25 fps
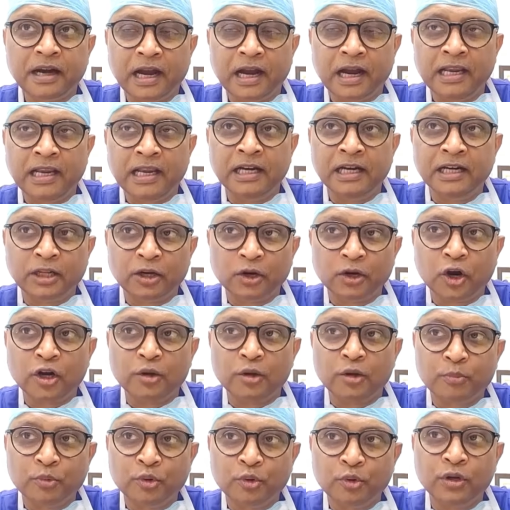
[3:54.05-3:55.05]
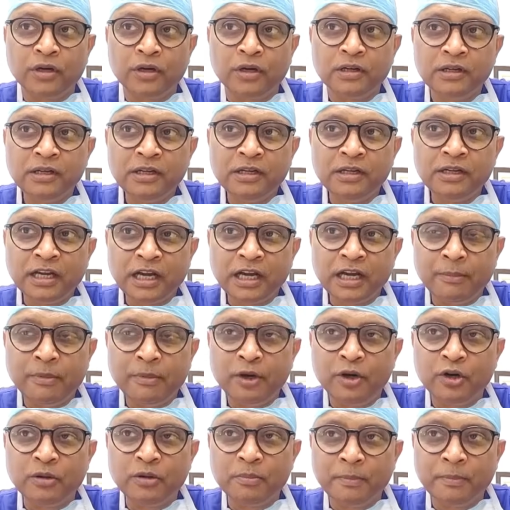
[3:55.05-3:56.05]
I learned a lot more
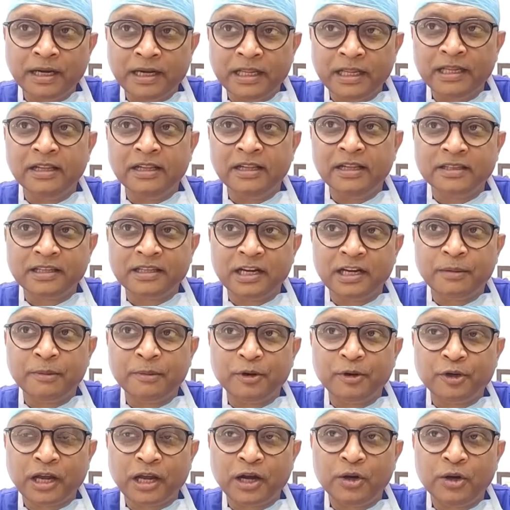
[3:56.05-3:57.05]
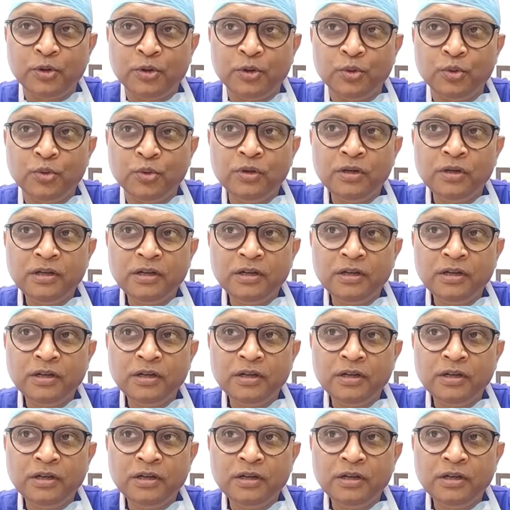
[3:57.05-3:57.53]
about materials and about how